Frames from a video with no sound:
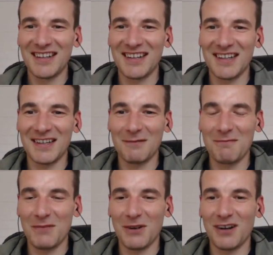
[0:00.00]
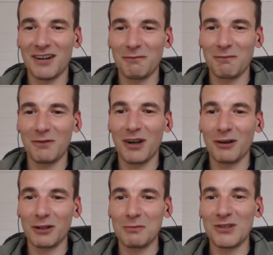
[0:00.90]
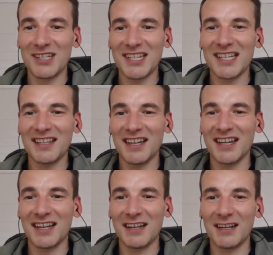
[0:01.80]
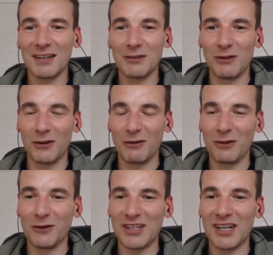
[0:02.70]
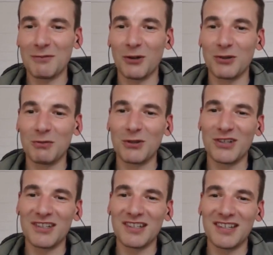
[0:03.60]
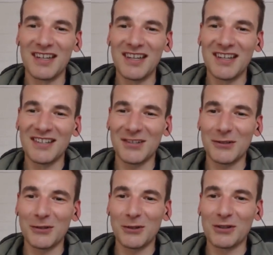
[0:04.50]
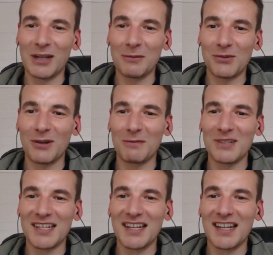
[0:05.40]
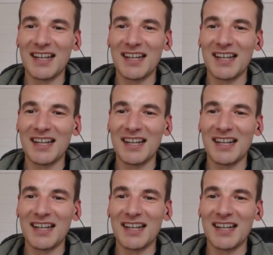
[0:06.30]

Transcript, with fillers: um, our our community uh, and your long-time contribution to Google Apps Script.